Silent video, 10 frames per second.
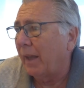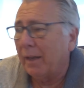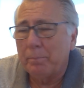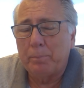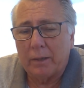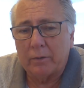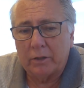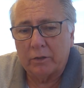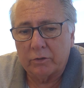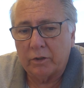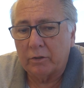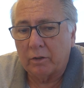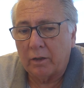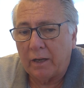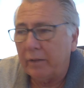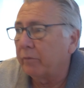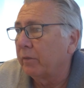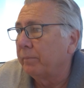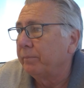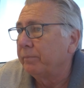and barriers in their life.